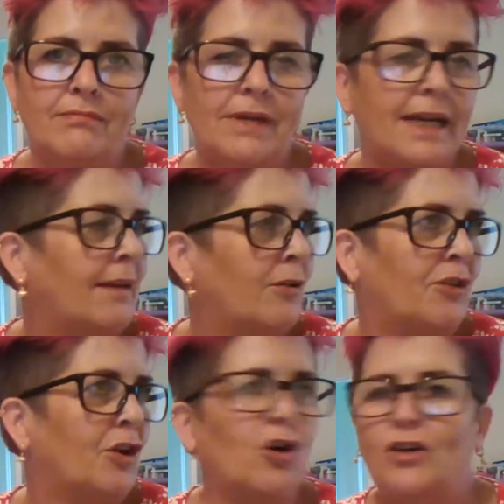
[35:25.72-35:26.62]
In
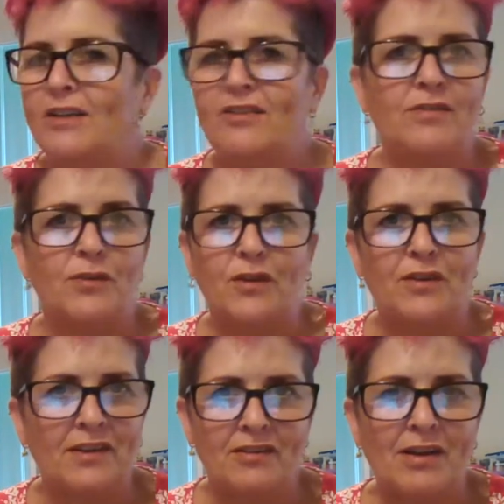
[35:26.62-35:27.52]
the long list of other
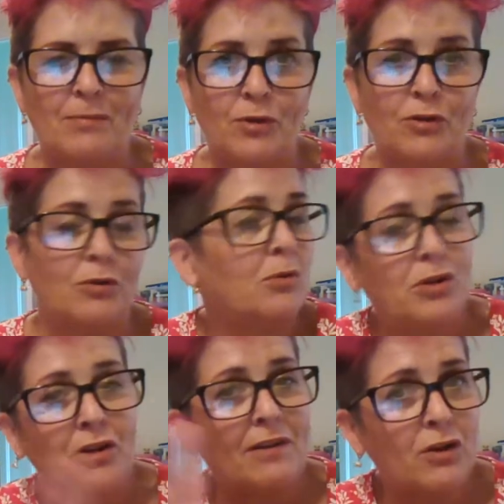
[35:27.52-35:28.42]
things that I'm going to do, I'm going
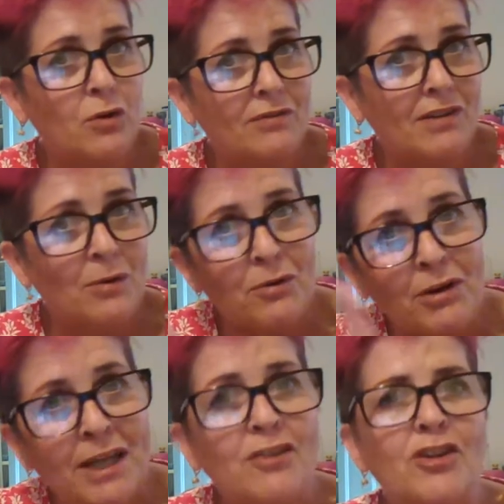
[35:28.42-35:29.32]
to have a go at flower
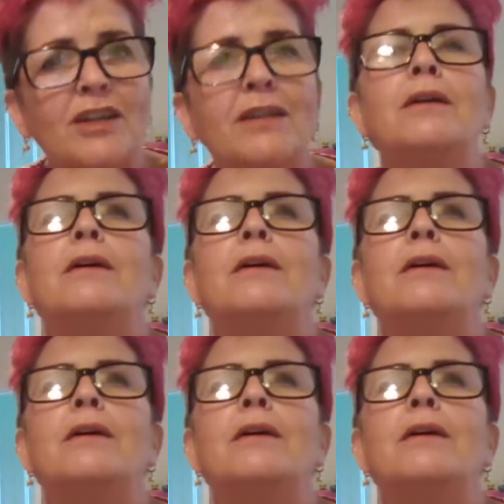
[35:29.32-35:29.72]
arranging.